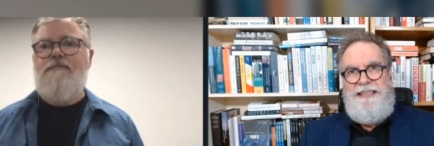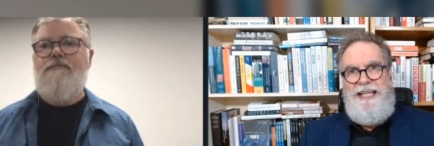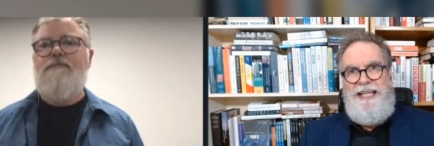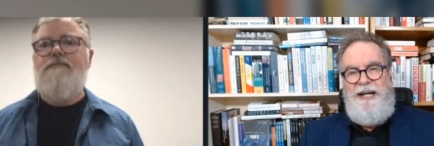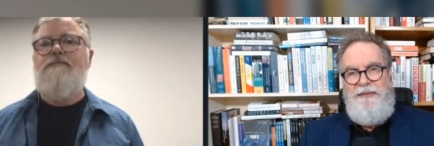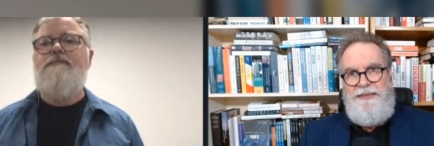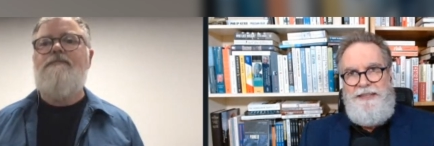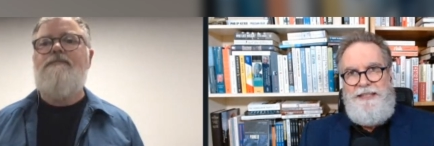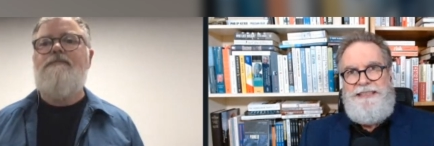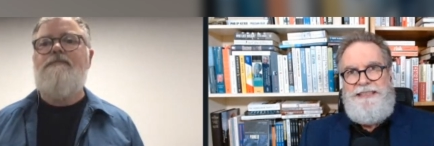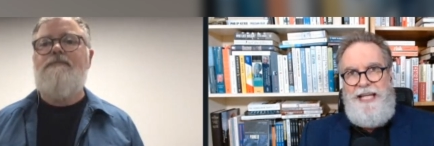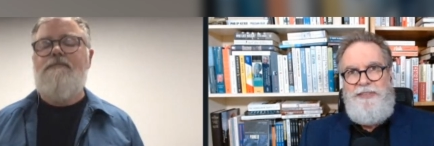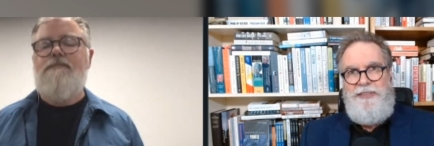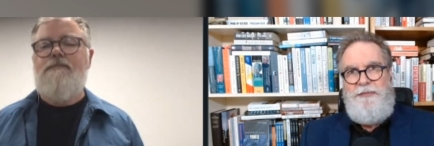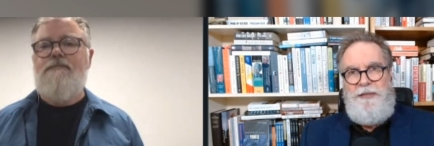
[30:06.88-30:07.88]
Speaker 1: Our ethics
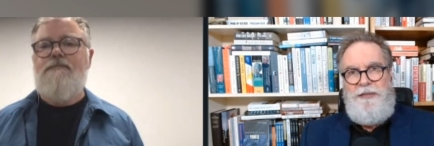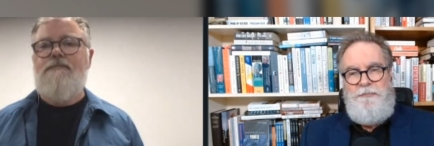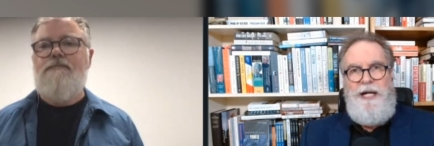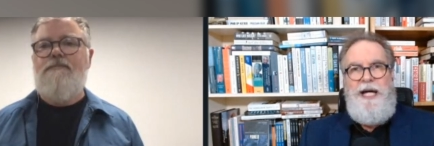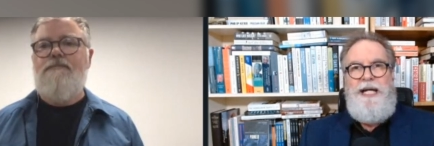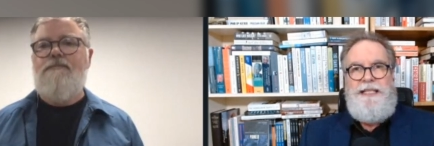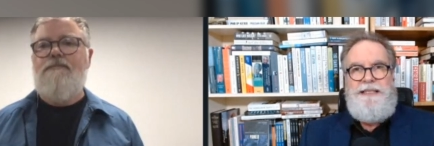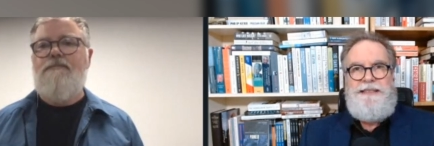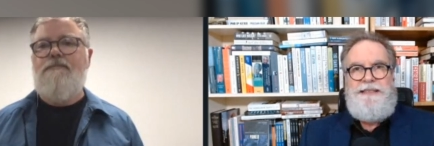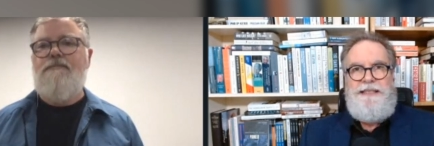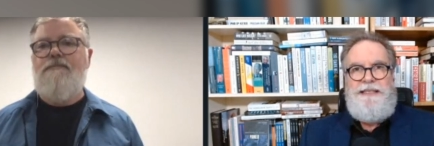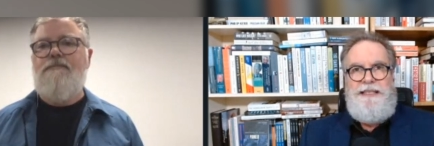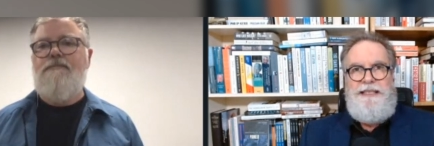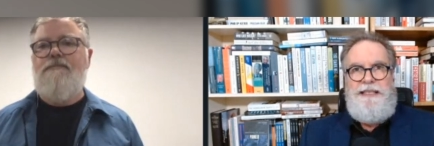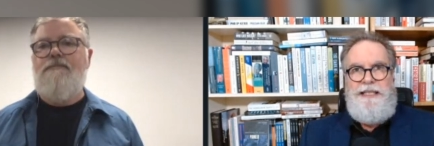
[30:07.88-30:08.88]
have to be based
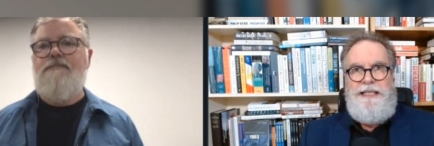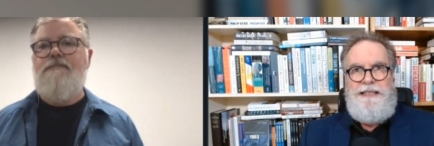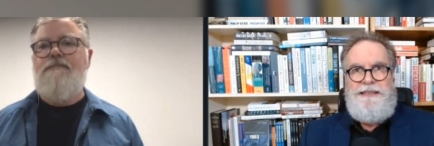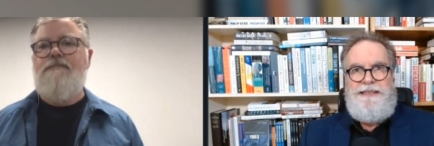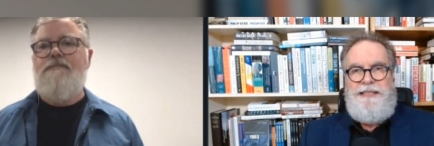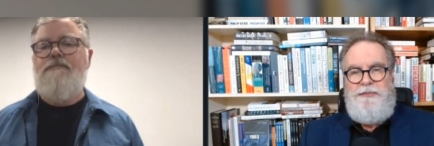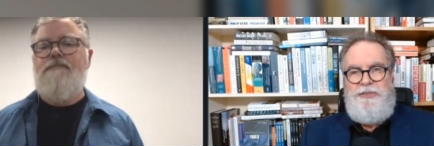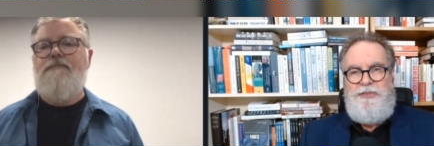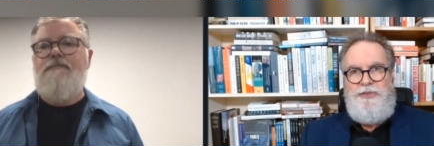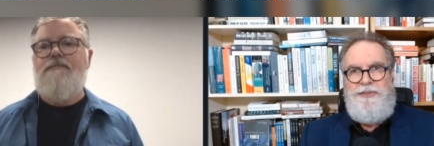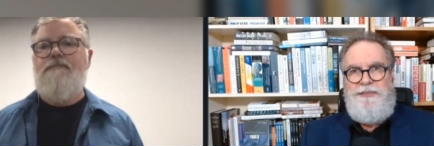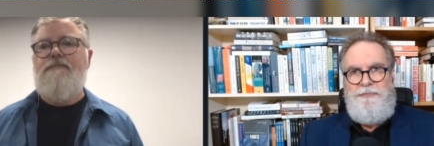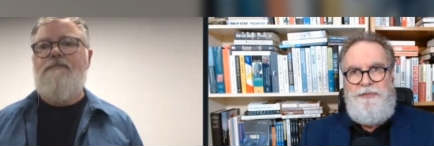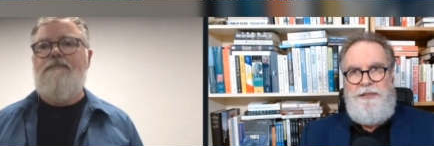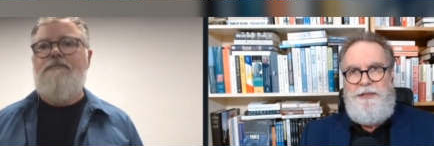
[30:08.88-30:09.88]
in some sort
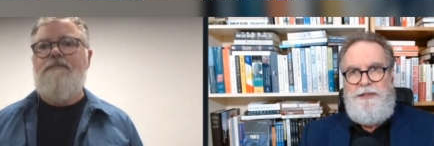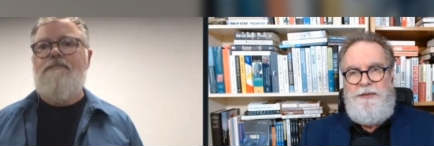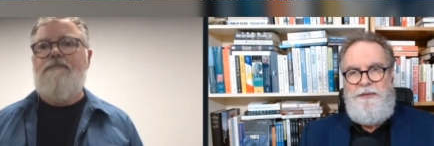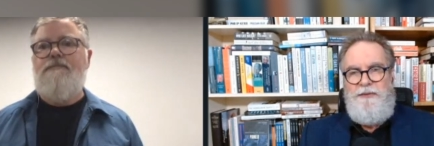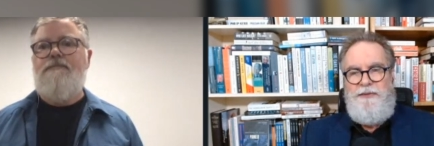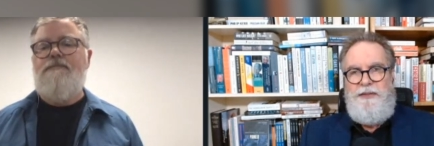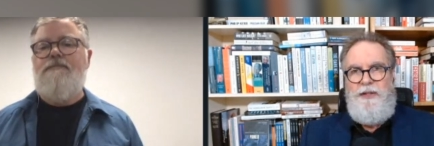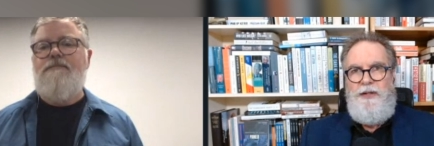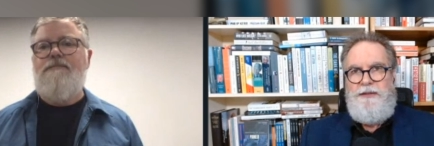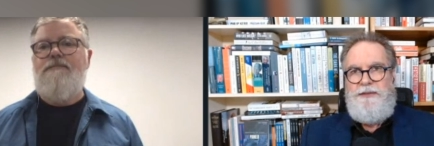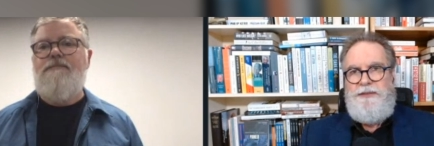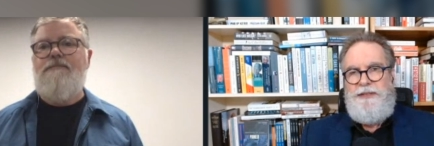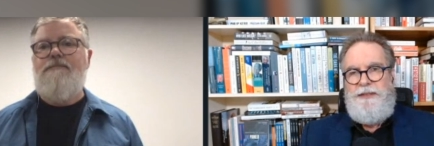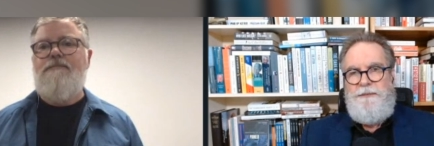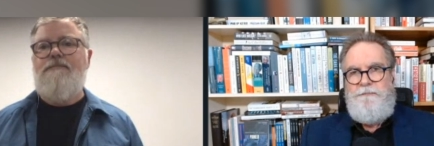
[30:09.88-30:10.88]
of biblical
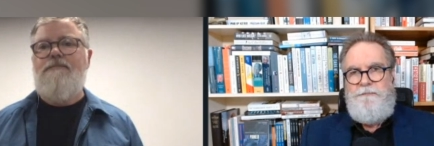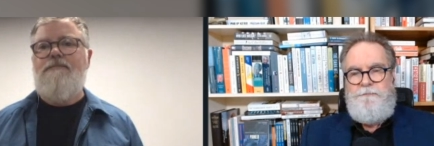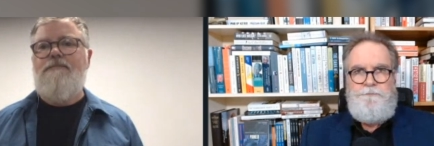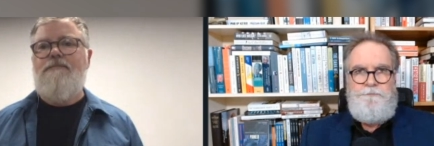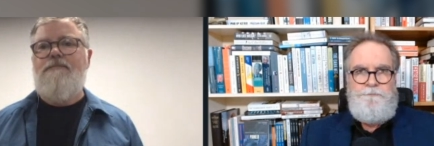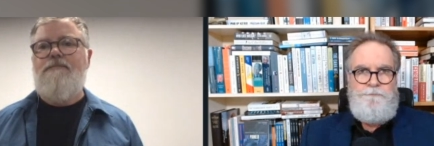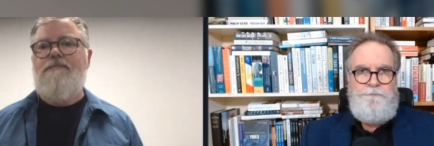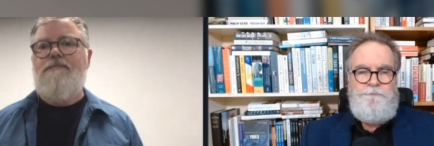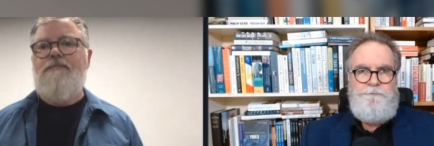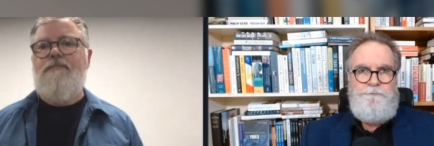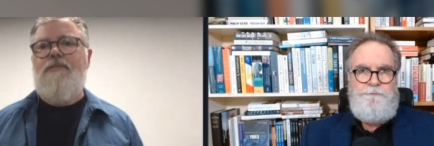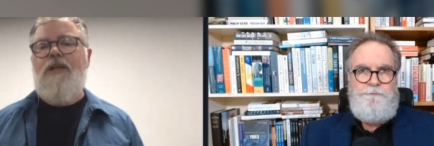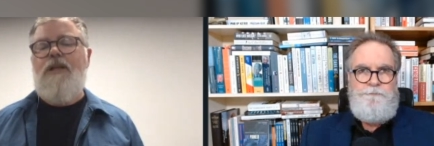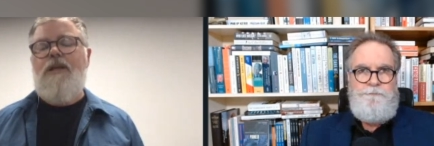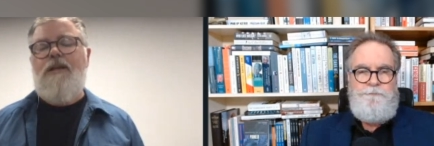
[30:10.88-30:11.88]
theology.
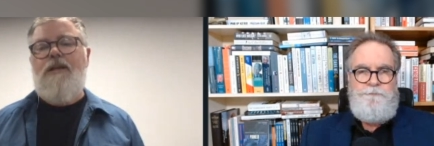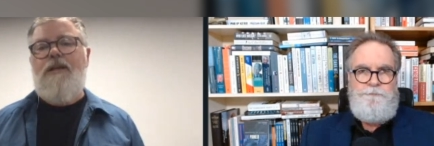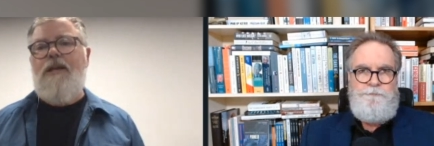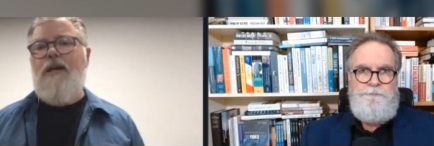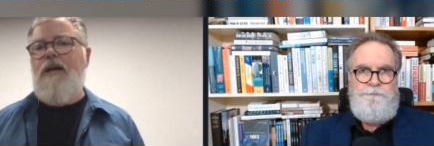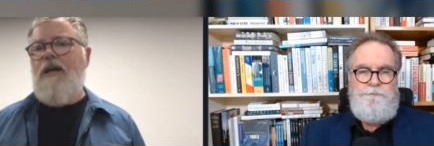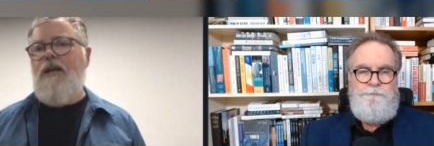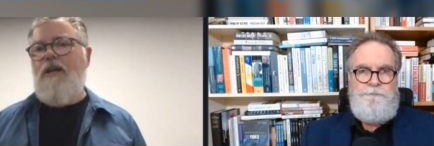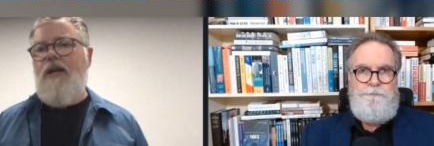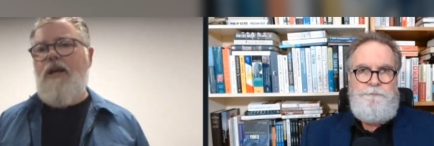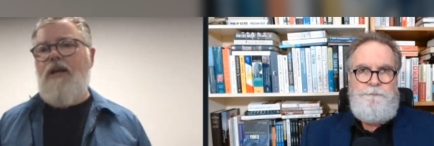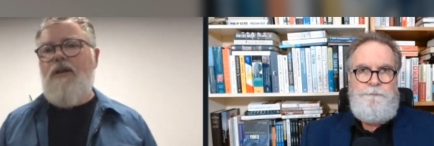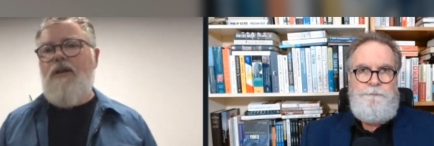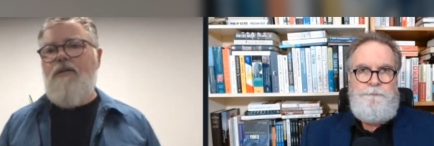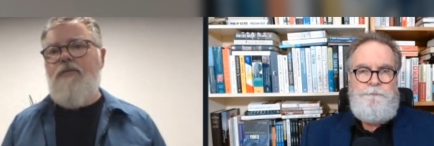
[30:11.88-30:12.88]
Speaker 2: Yeah, I, I
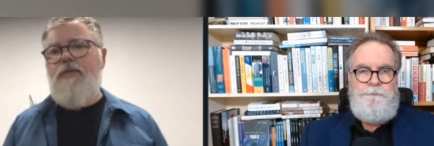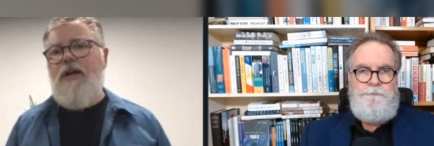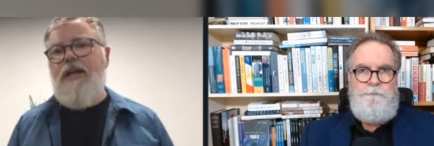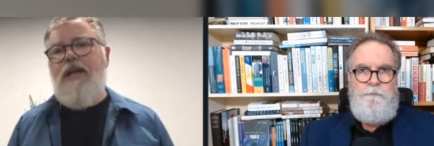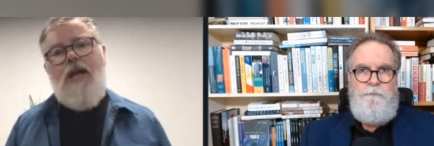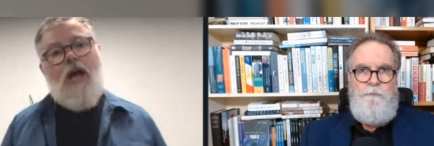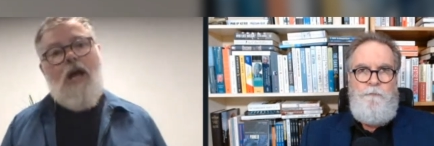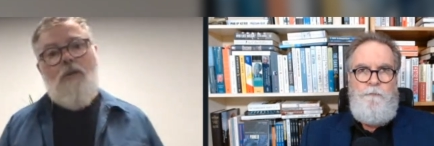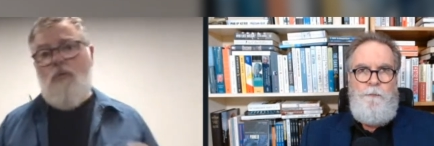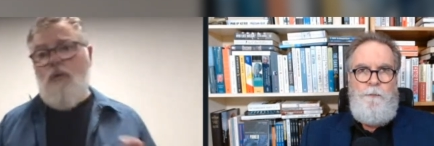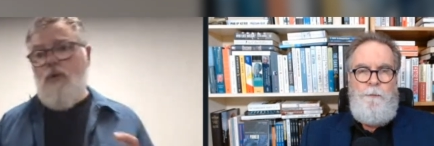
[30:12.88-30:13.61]
love that. I, I, wonder if